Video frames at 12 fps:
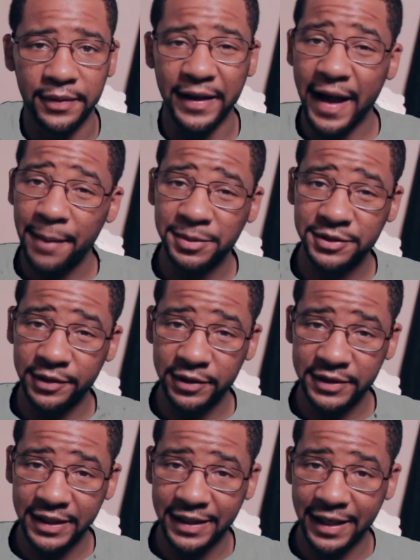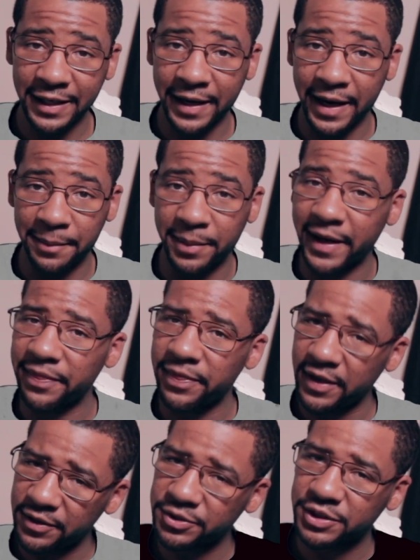The app is $13.99, but I
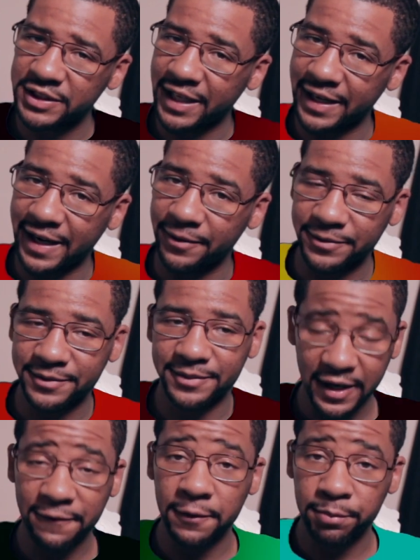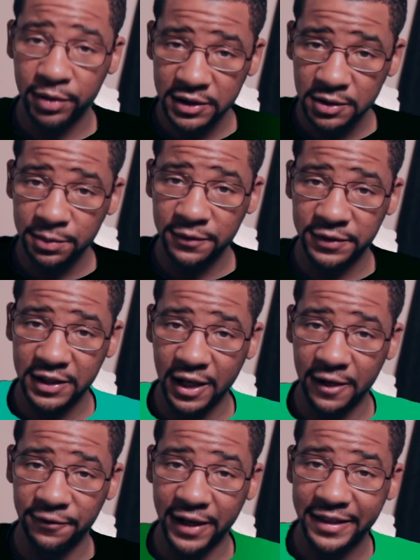think you should check it out. Now for principal
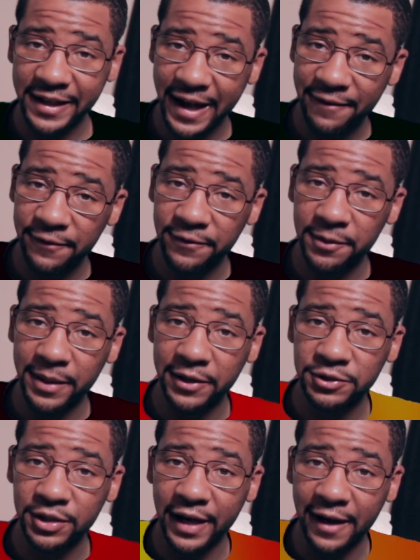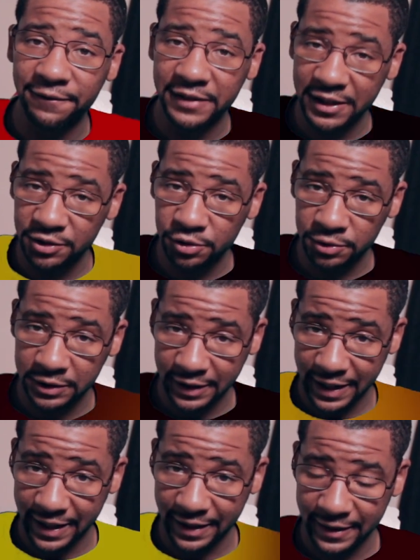photography, I think every filmmaker should have Digital
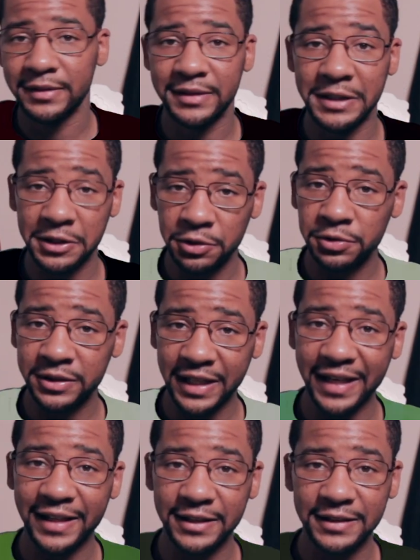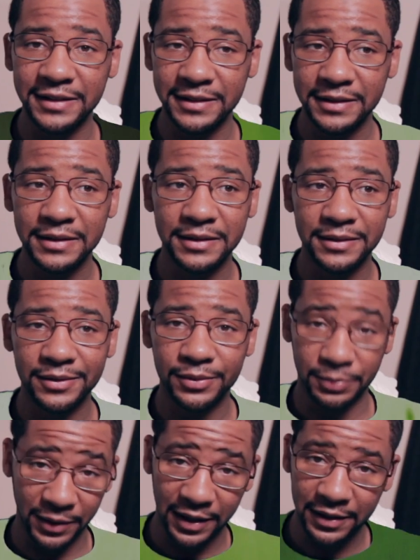Slate. Digital Slate is,
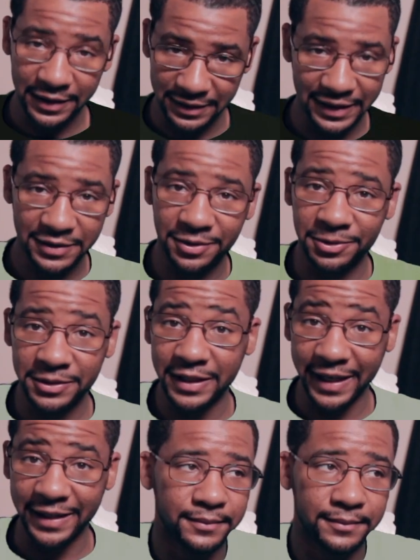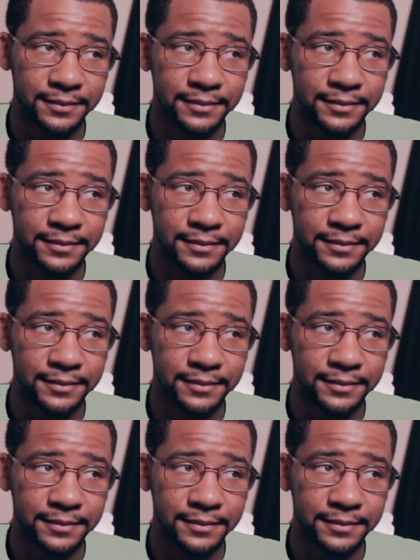well, a digital slate.